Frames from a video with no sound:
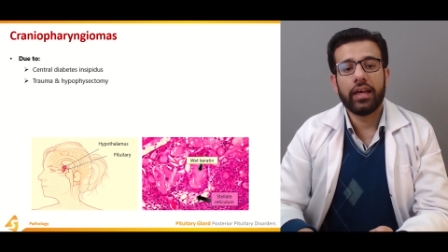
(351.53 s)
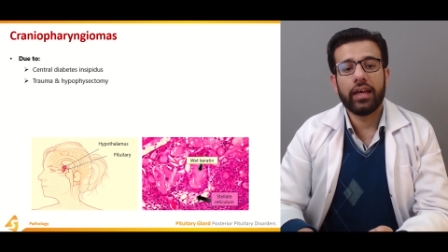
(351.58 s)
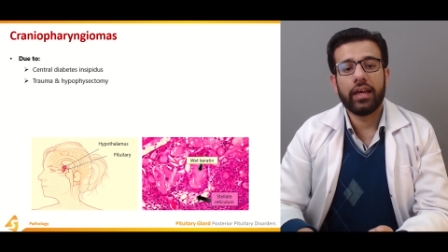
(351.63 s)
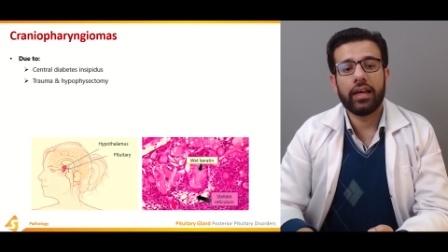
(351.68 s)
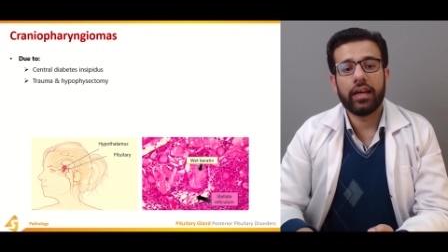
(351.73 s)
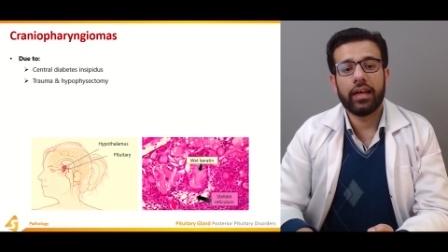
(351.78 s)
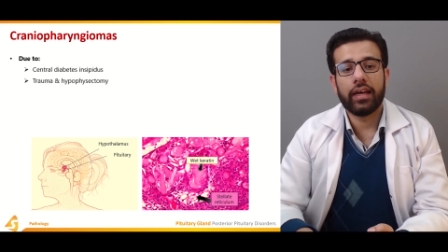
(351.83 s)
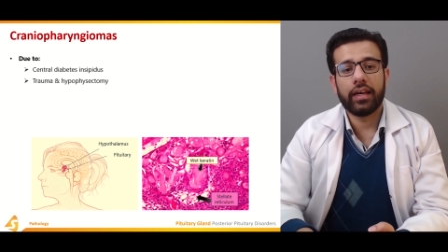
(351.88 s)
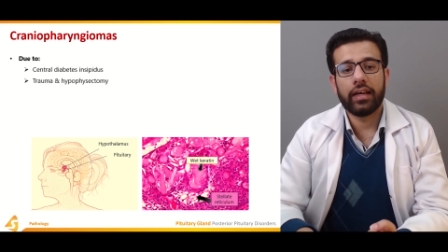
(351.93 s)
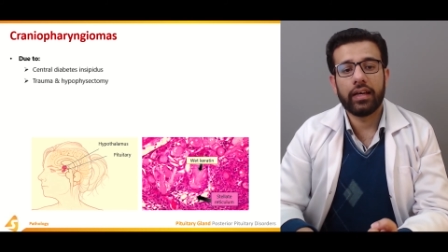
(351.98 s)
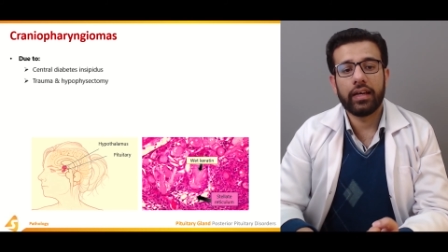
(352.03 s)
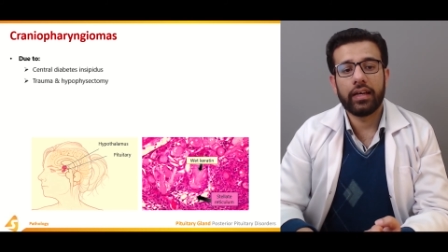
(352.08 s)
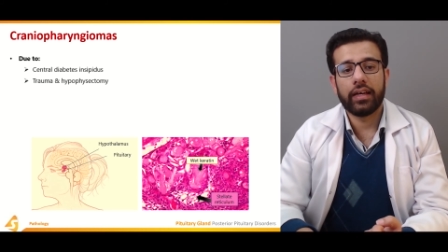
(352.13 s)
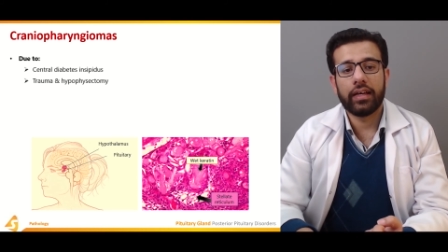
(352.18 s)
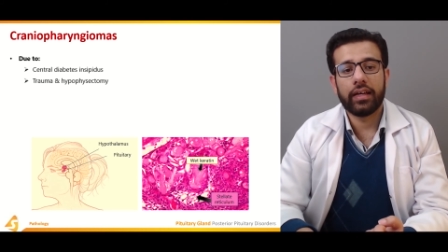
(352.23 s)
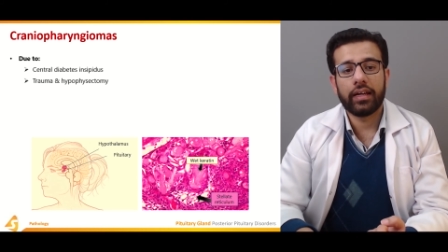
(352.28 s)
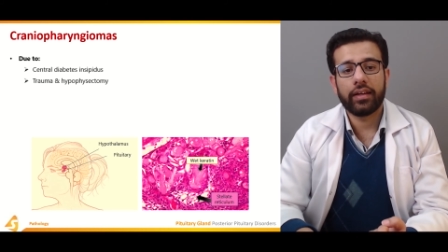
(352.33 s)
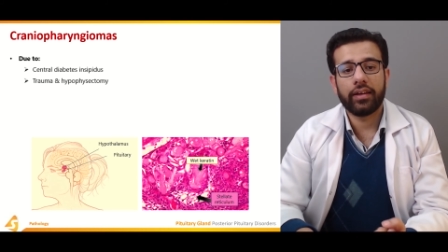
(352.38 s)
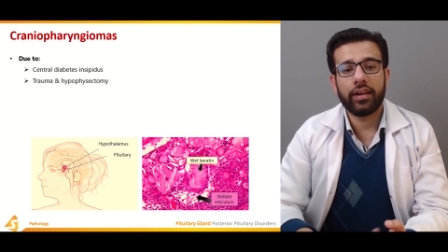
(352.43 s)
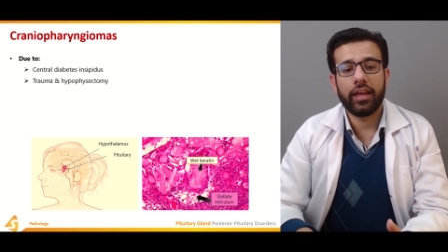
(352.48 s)

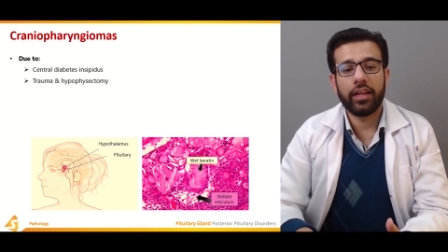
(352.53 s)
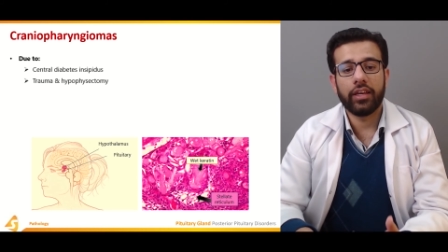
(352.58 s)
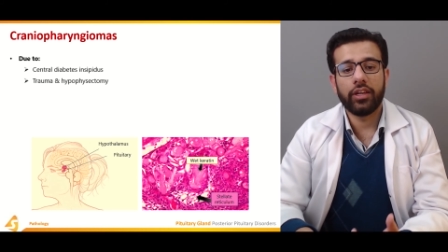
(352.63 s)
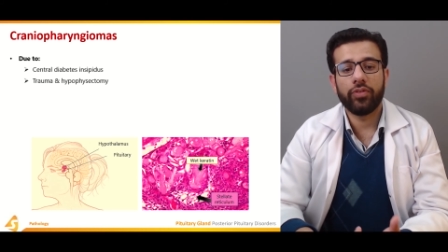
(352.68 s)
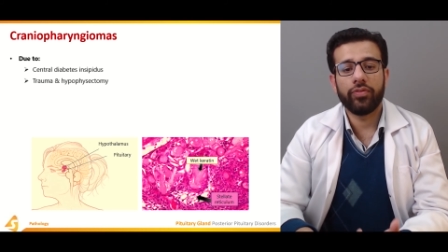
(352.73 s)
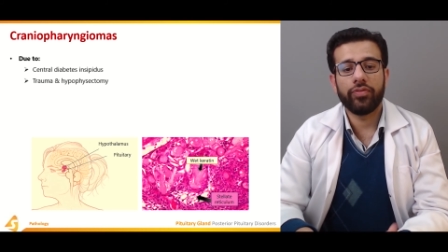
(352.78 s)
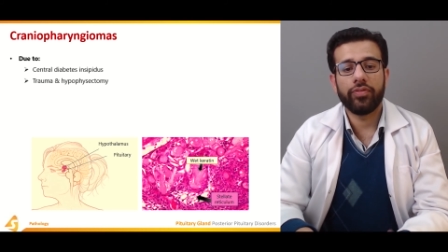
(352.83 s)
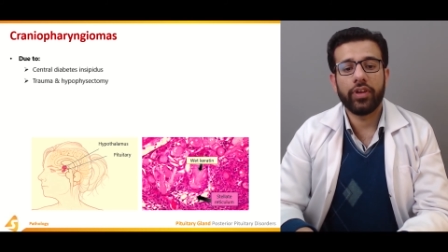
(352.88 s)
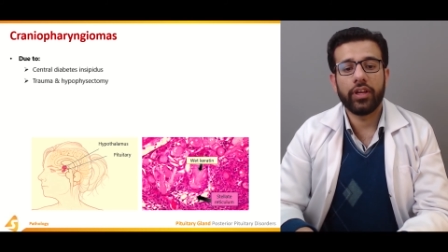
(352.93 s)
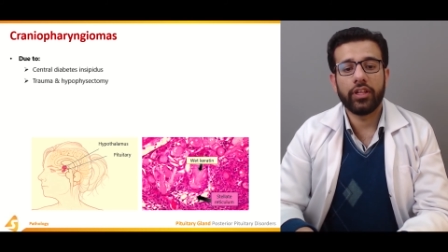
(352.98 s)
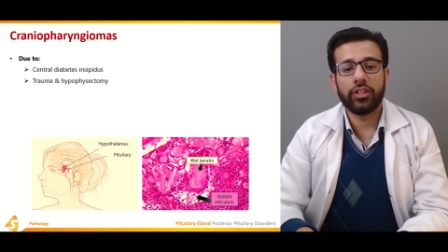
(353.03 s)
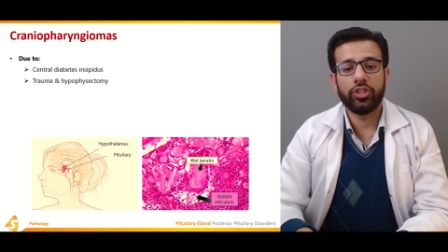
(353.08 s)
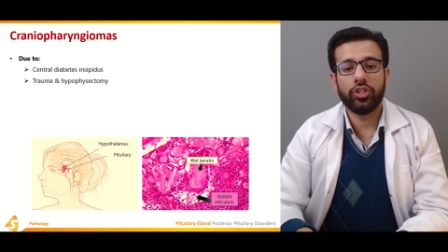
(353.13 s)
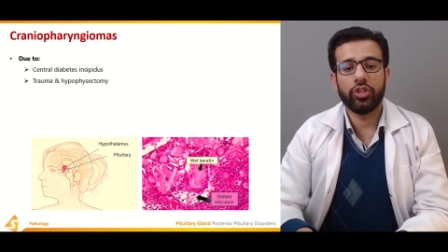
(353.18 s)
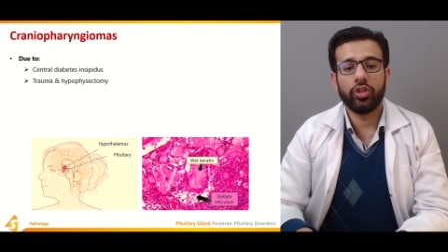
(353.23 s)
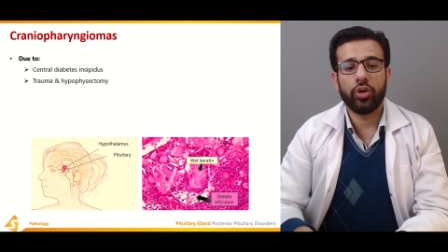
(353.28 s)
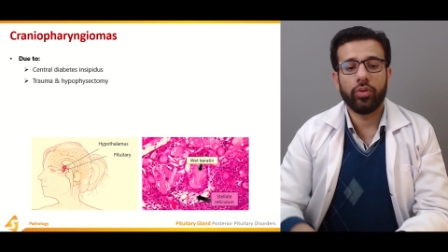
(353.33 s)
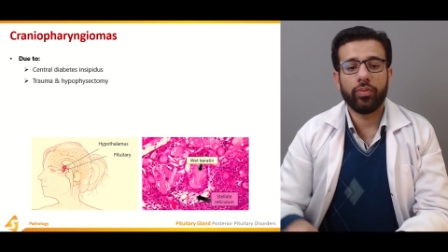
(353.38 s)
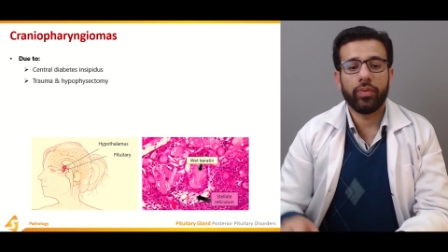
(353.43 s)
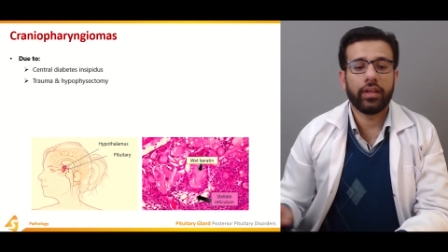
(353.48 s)
uh,
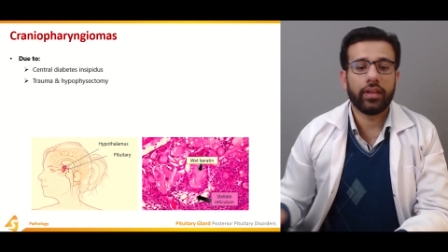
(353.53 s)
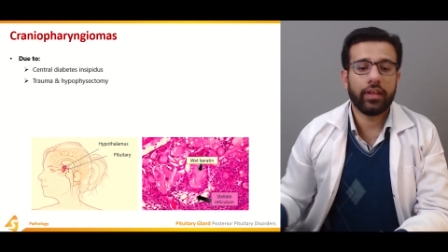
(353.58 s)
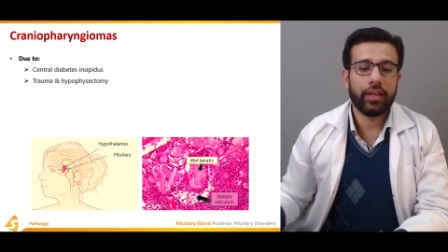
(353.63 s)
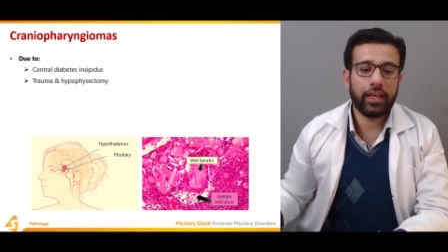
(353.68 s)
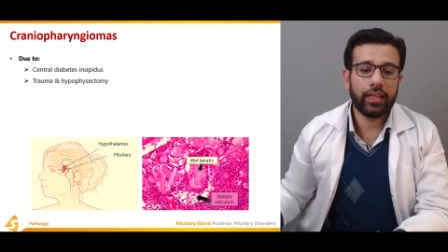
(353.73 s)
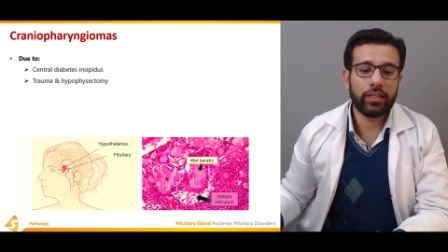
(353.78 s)
craniopharyngioma.